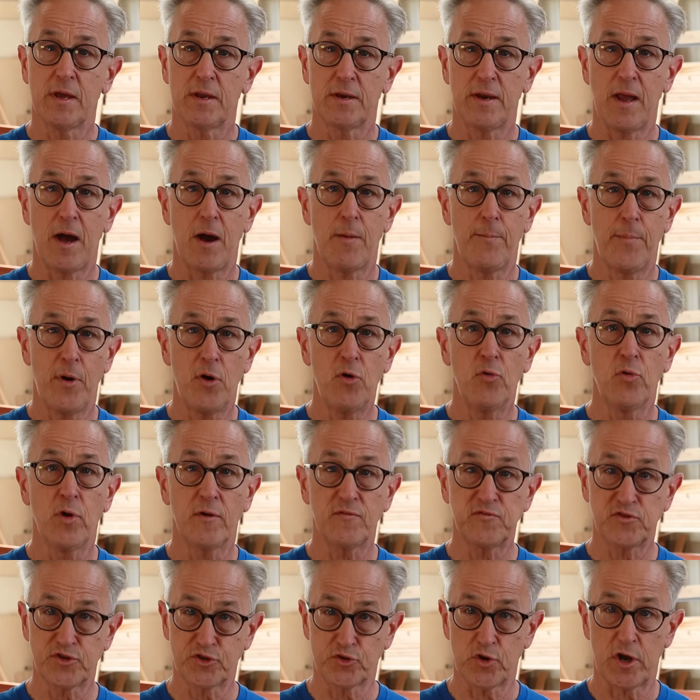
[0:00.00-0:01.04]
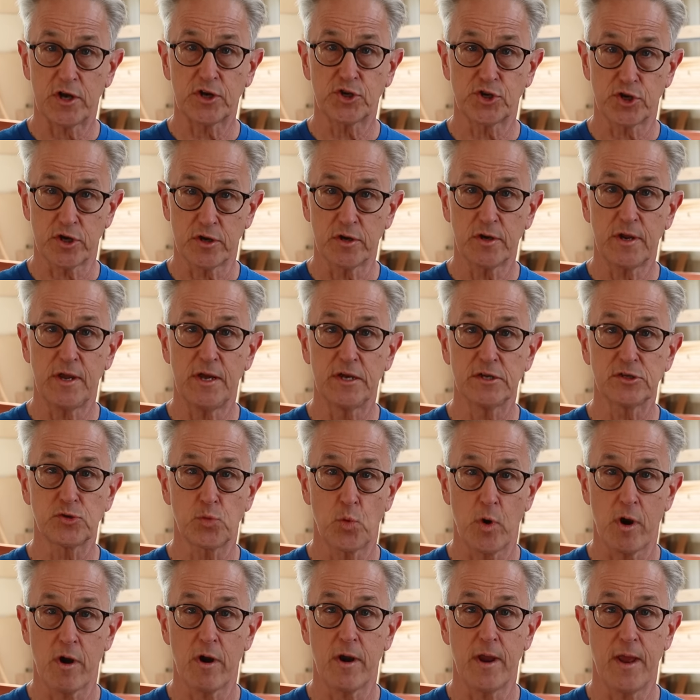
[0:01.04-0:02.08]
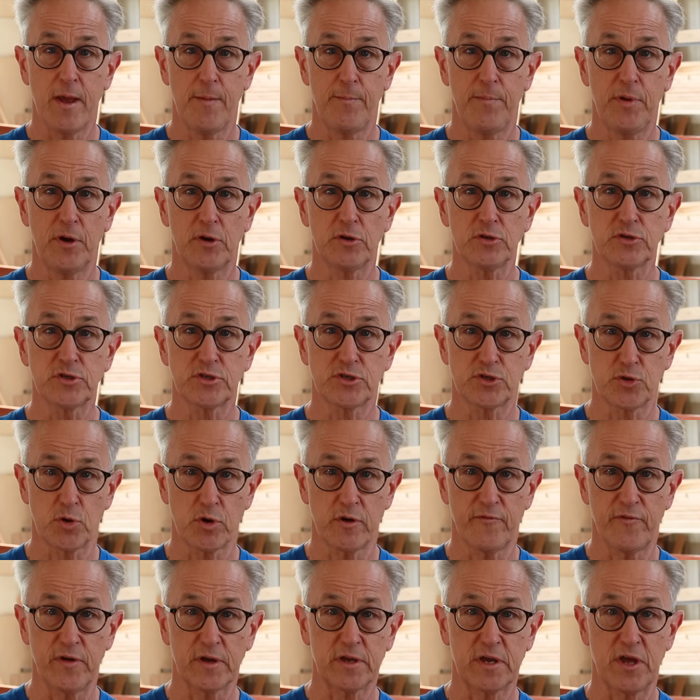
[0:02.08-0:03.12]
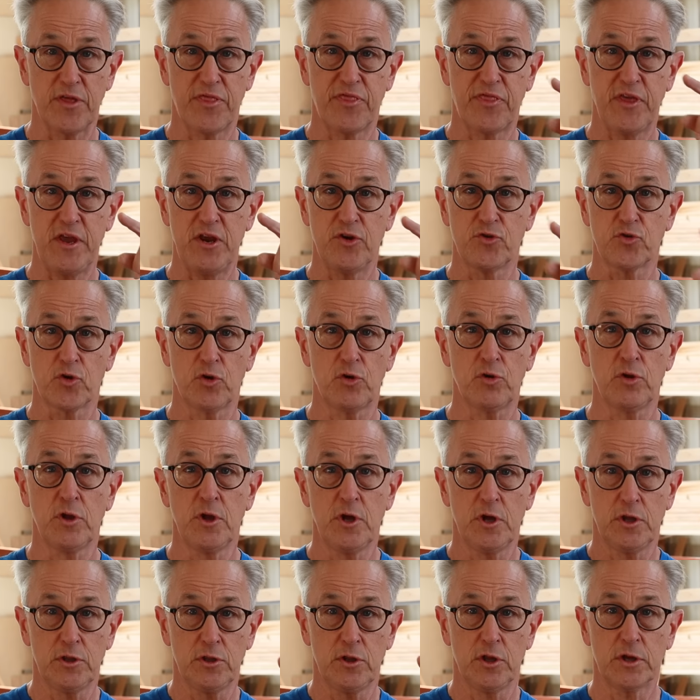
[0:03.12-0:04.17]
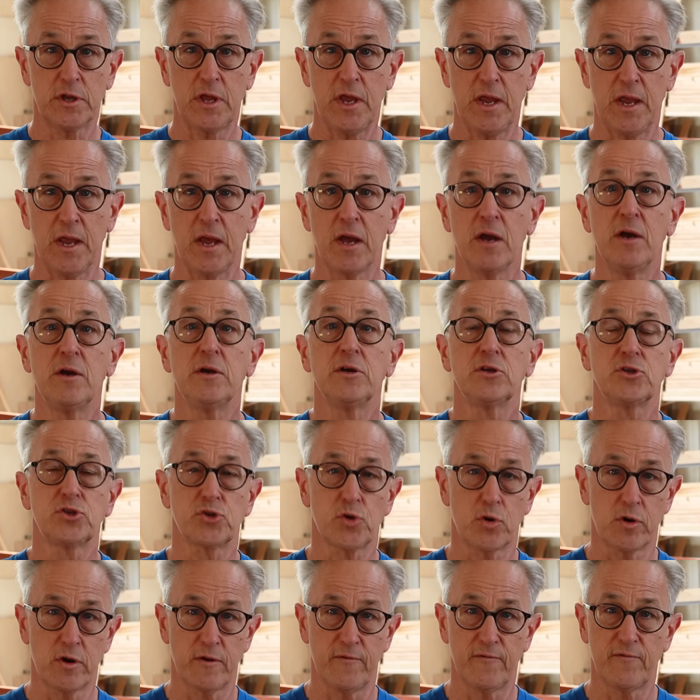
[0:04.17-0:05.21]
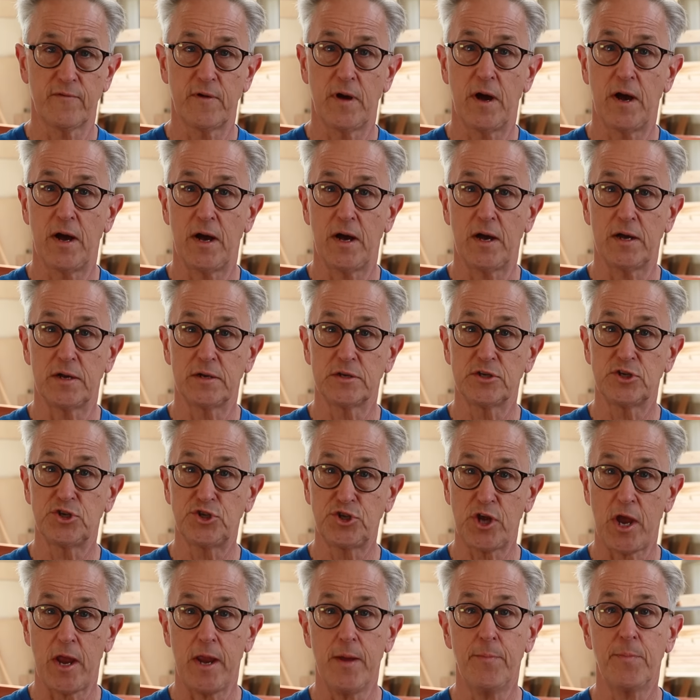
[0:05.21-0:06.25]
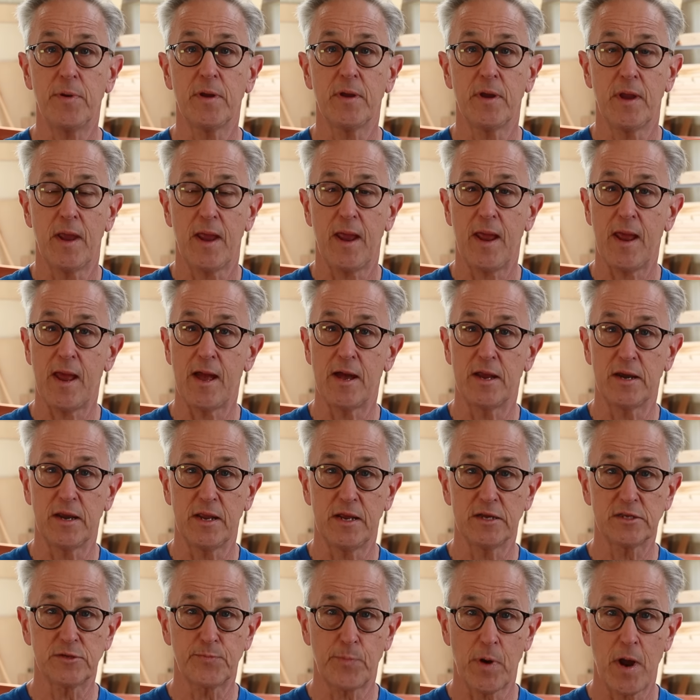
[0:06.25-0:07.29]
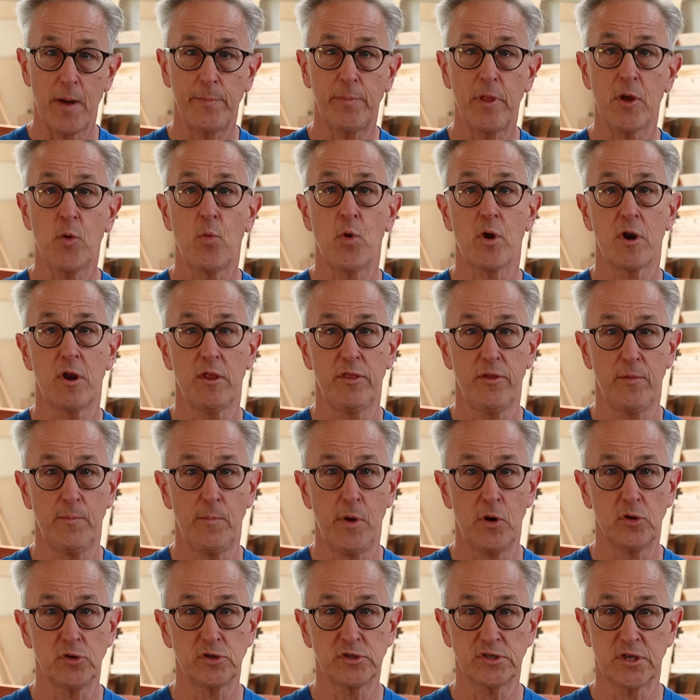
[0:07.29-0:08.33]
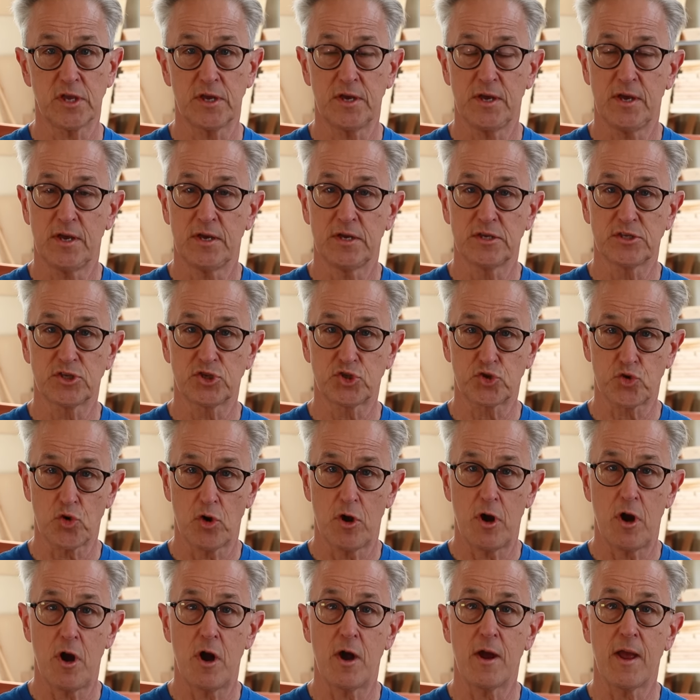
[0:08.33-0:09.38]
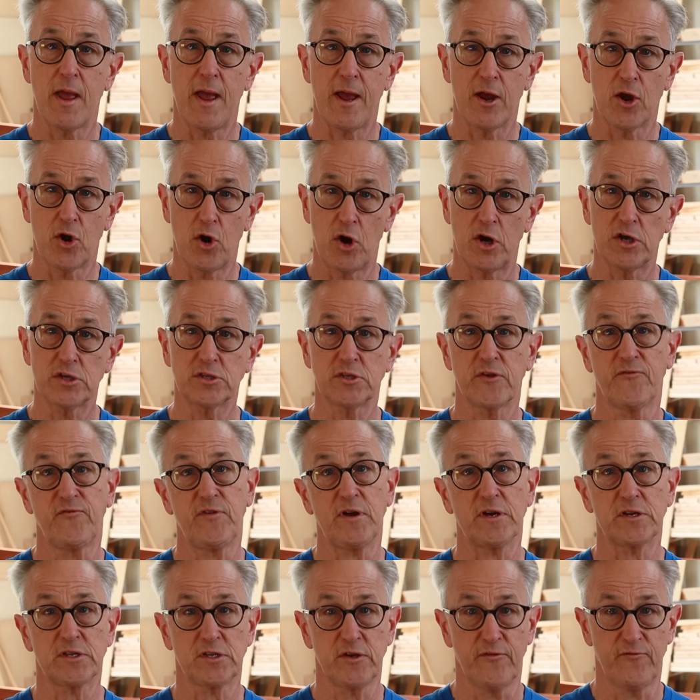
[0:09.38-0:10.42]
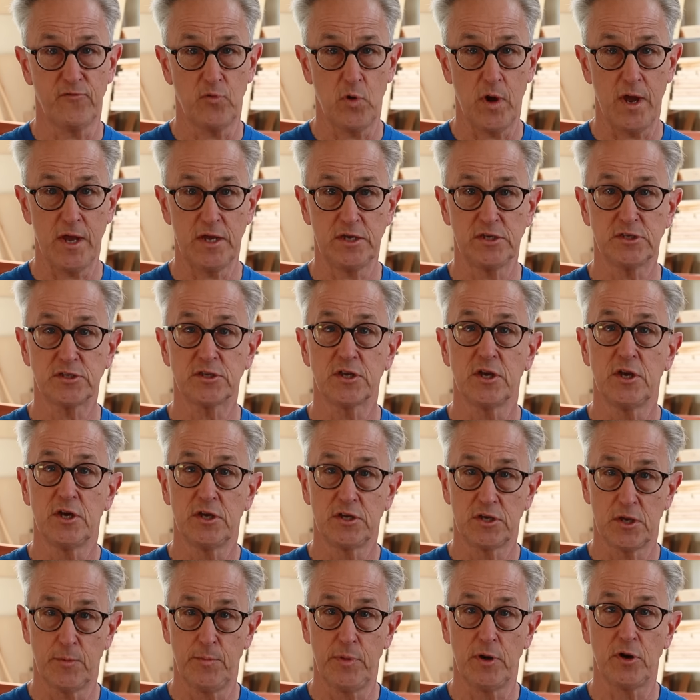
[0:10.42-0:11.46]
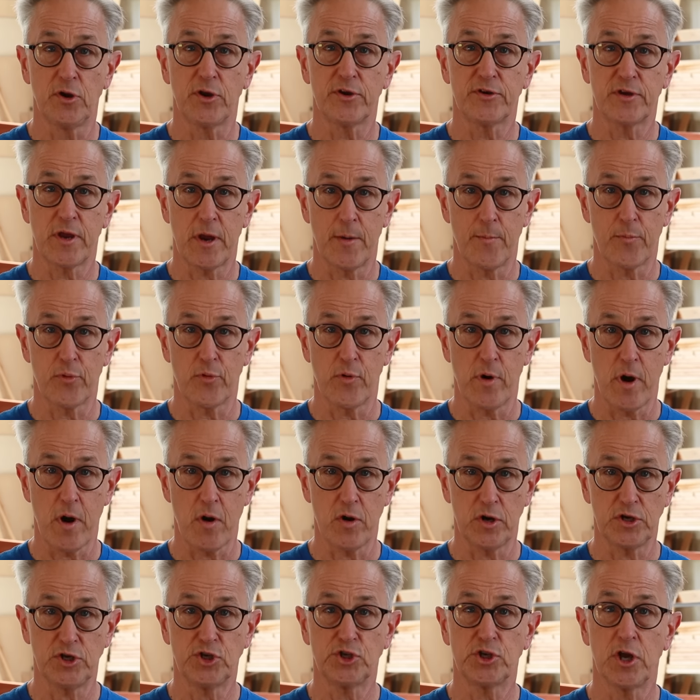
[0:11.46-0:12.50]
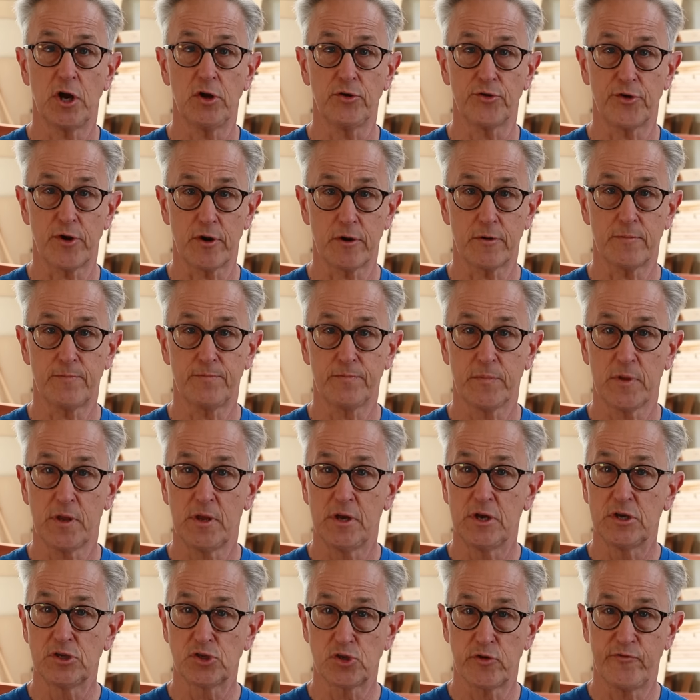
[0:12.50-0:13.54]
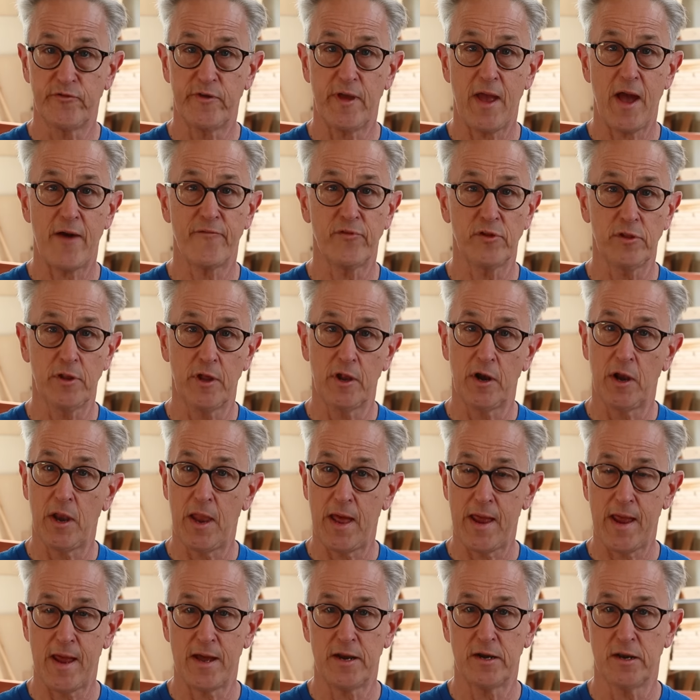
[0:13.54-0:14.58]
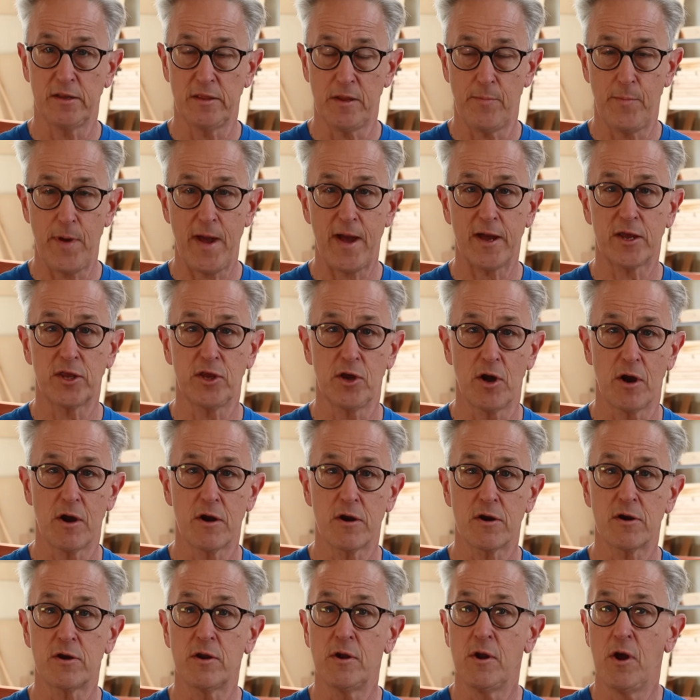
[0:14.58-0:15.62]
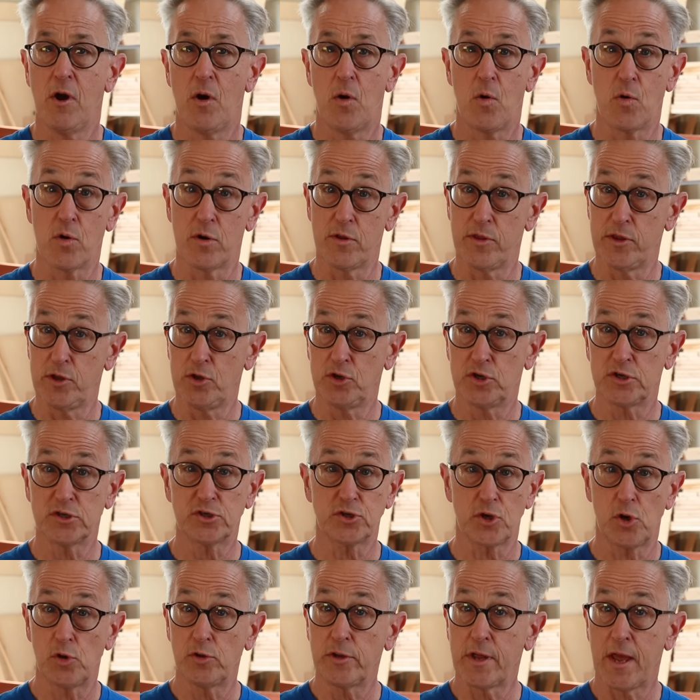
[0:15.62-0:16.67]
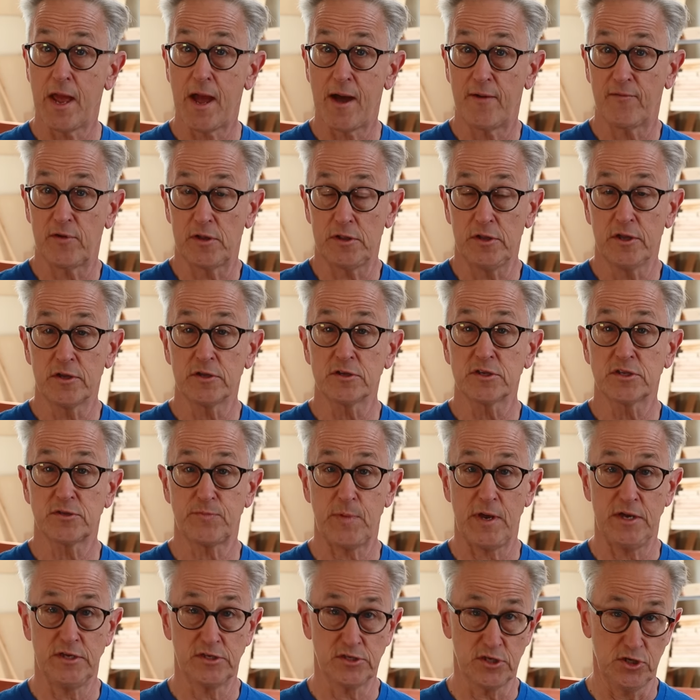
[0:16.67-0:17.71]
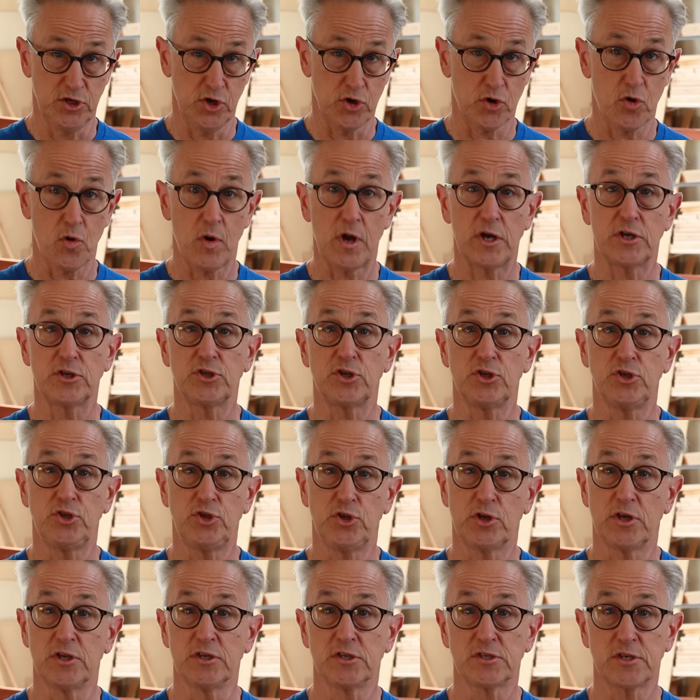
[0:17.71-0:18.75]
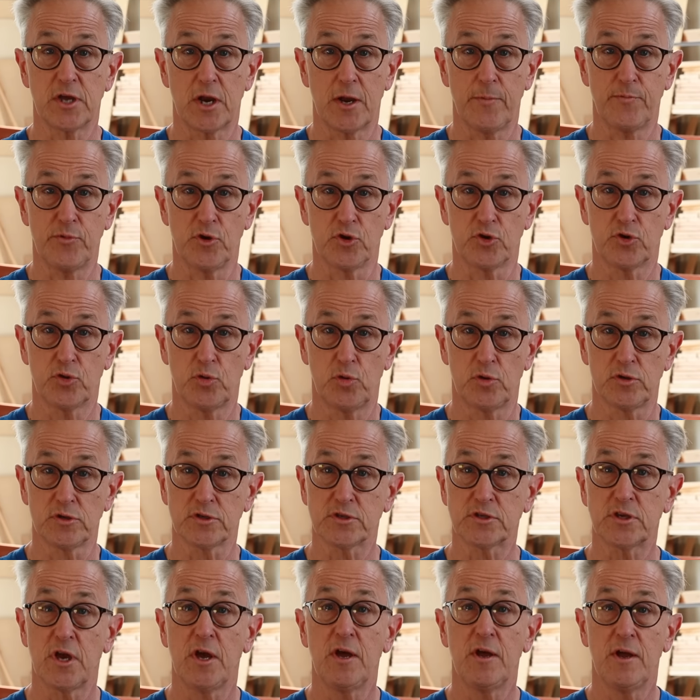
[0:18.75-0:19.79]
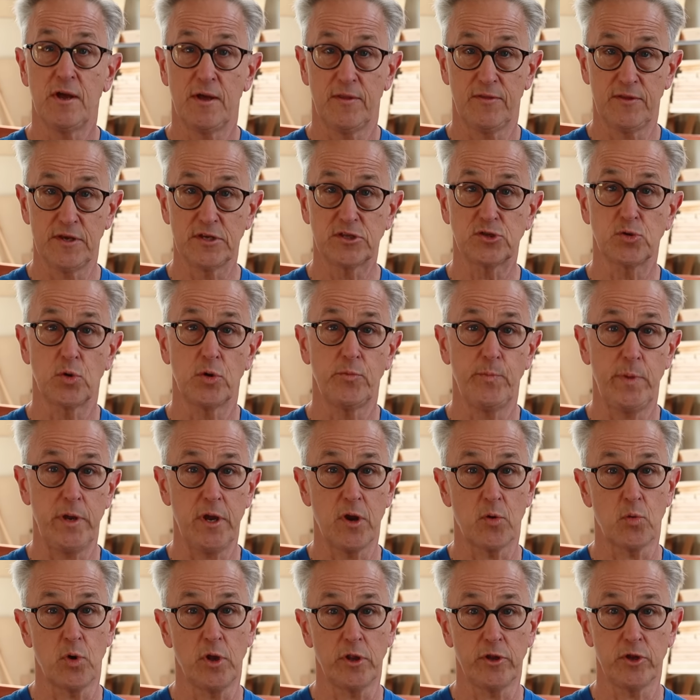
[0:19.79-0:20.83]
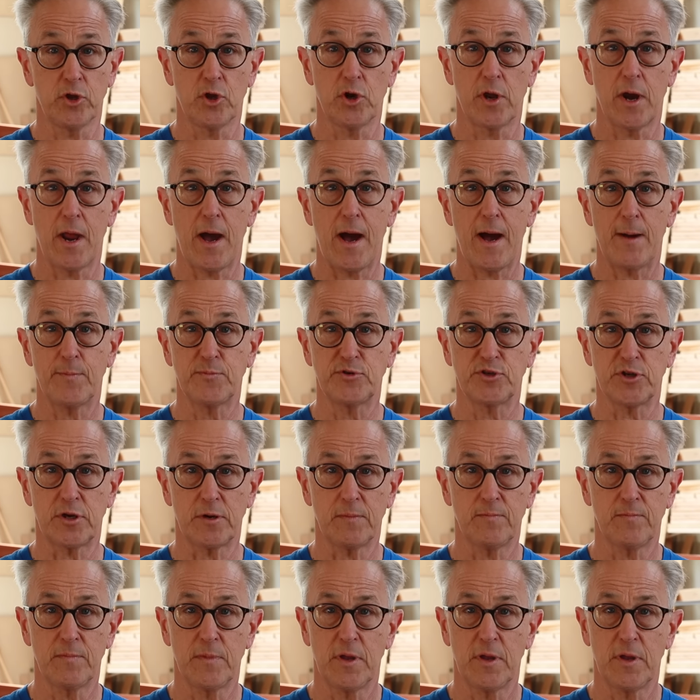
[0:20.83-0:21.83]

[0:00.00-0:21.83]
Now, a bow roof structure is where it builds sort of a cathedral looking sort of uh, shape, and it's probably one of the most strong and cost effective ways to build a temporary shelter. So, if you have a little land in the backyard or you just only have a little space in your garage that you can set up your tools, this would be a really good option.